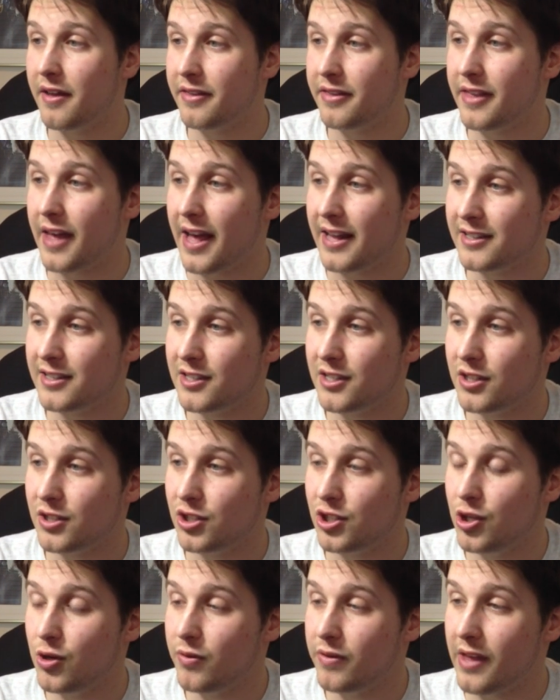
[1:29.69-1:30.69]
That's
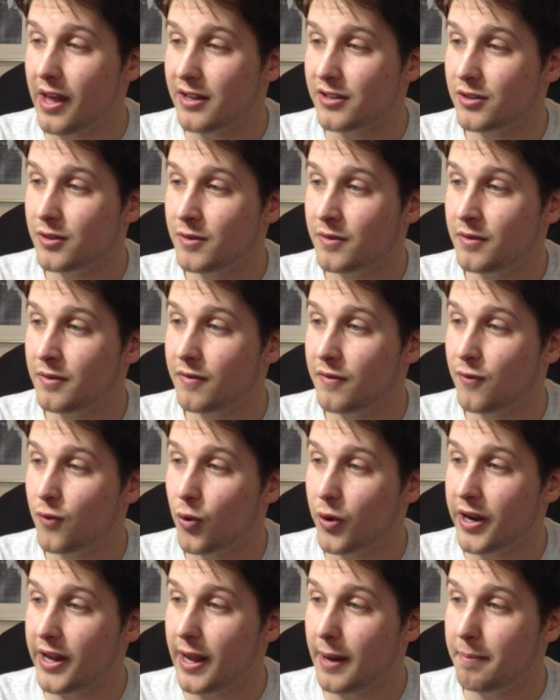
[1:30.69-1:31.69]

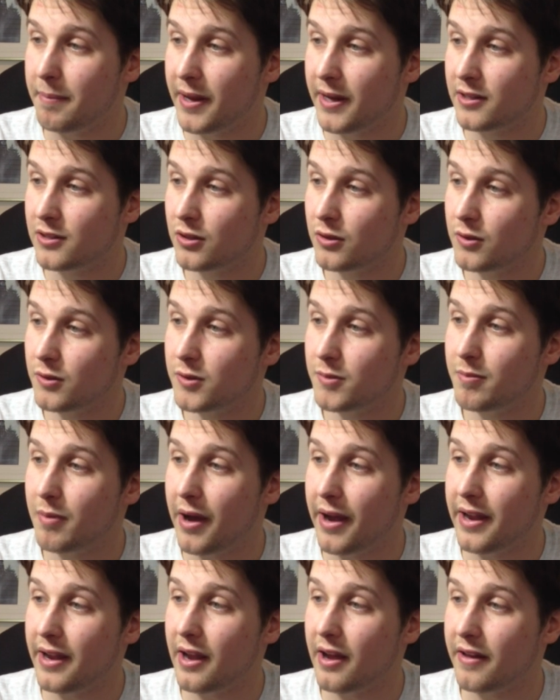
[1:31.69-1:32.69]
2048 pixels by